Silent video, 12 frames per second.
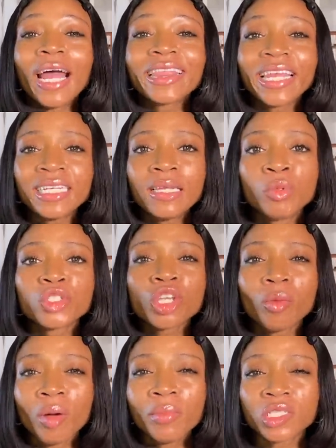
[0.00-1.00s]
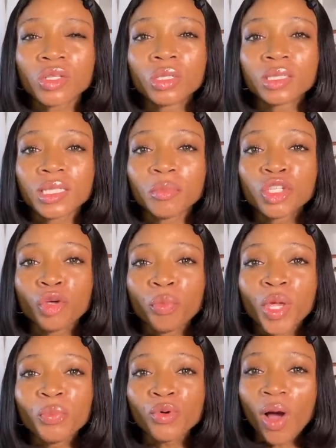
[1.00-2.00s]
I think the most common misconception
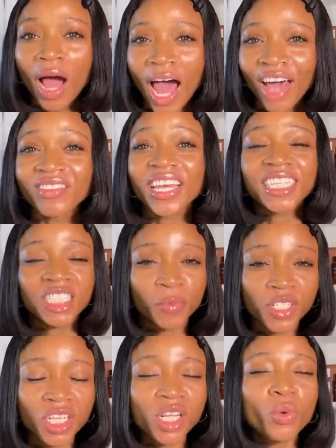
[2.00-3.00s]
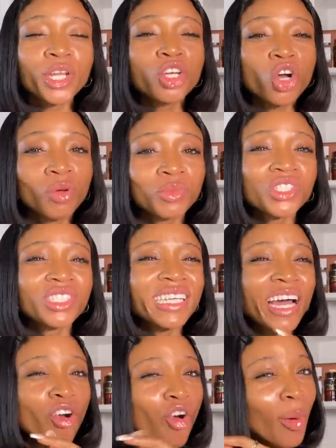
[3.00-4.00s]
people have, especially when it comes to
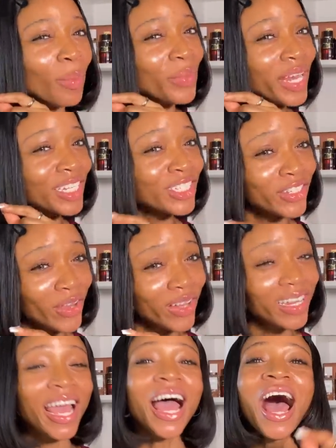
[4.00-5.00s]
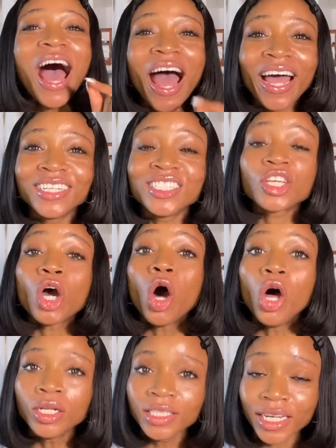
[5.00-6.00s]
their complexion and
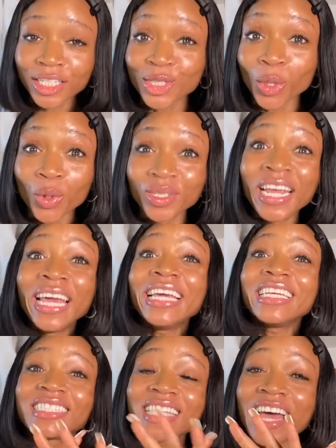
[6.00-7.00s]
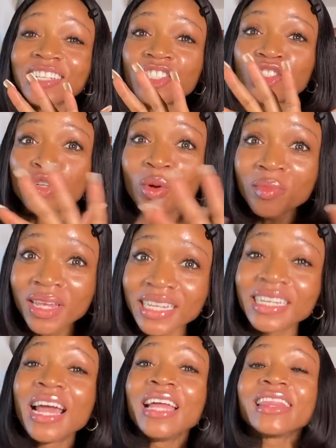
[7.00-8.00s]
undertone, is
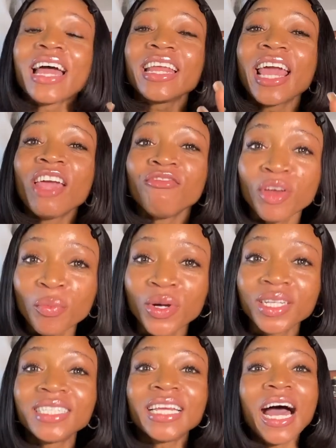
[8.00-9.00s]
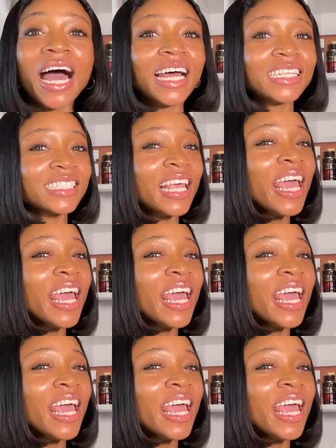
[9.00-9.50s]
assuming that everybody that has